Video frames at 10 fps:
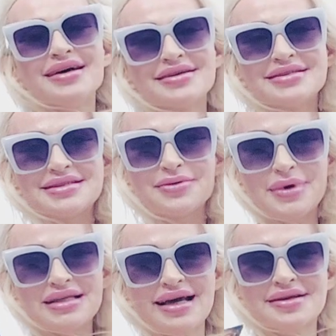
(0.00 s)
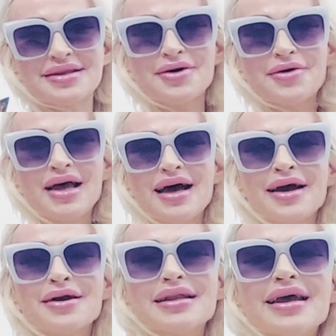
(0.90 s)
He's still my daddy though.
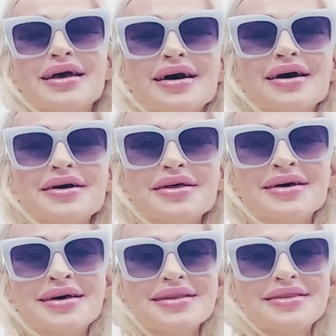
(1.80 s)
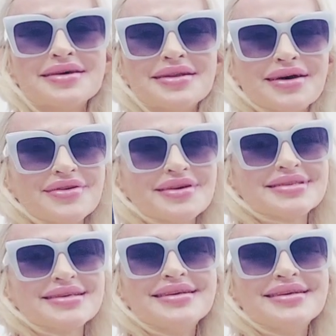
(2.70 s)
All right, uh, the lovers.